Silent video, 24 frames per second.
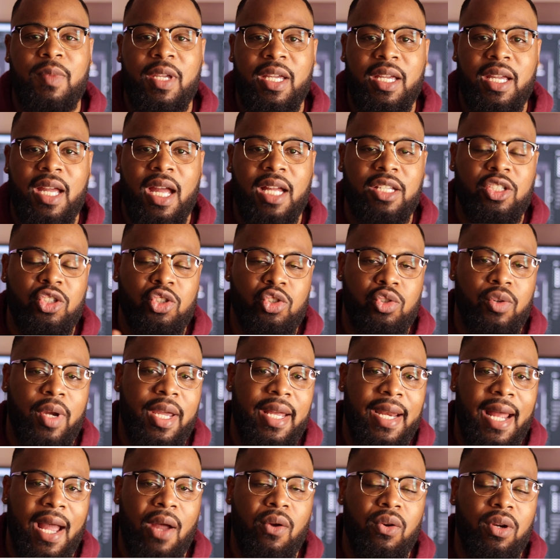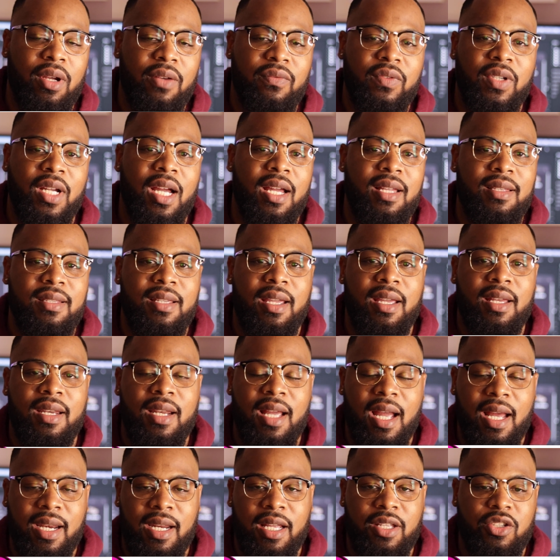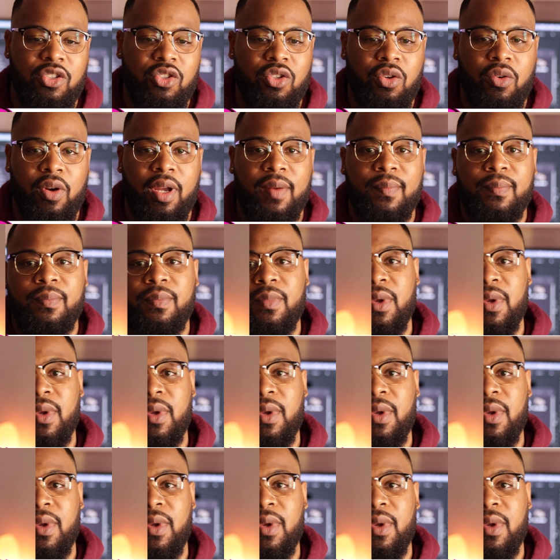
me on Straight Out of Content on Instagram.